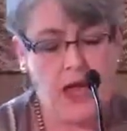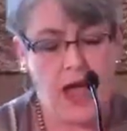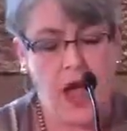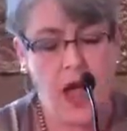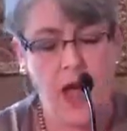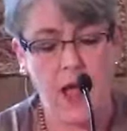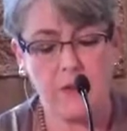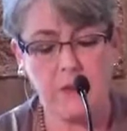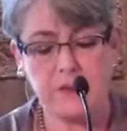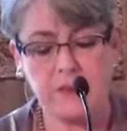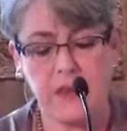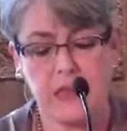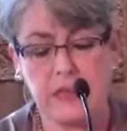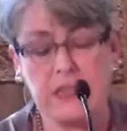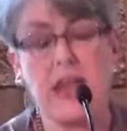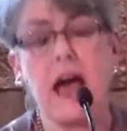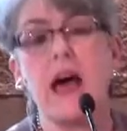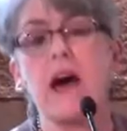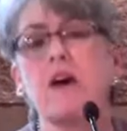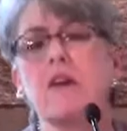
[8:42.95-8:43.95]
I was
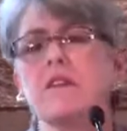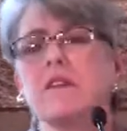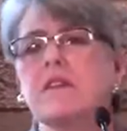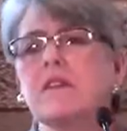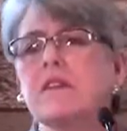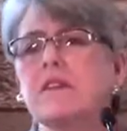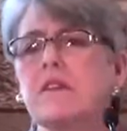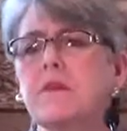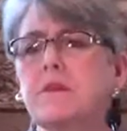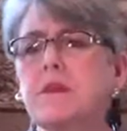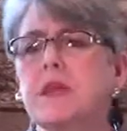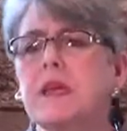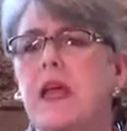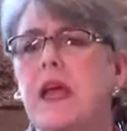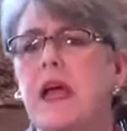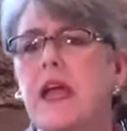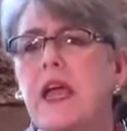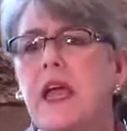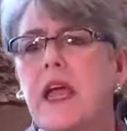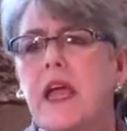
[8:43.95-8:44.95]
allowed to
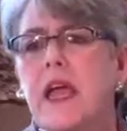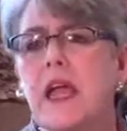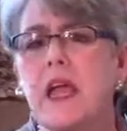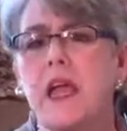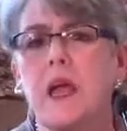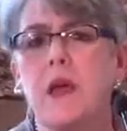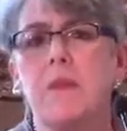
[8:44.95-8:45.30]
play